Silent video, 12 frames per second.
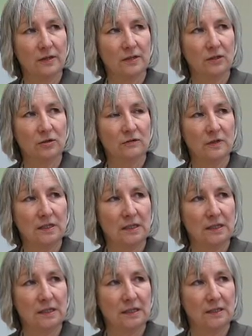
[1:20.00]
is a good
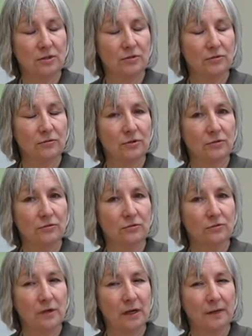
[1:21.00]
facility to
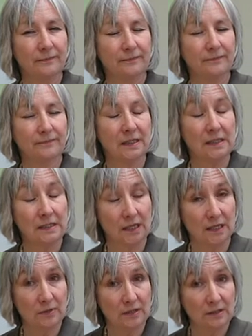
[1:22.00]
do um,
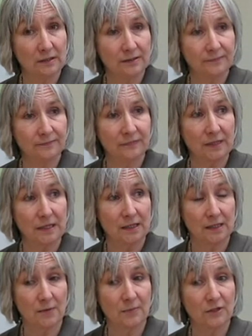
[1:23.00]
assignments,
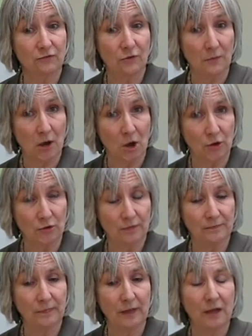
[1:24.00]
assignments from home.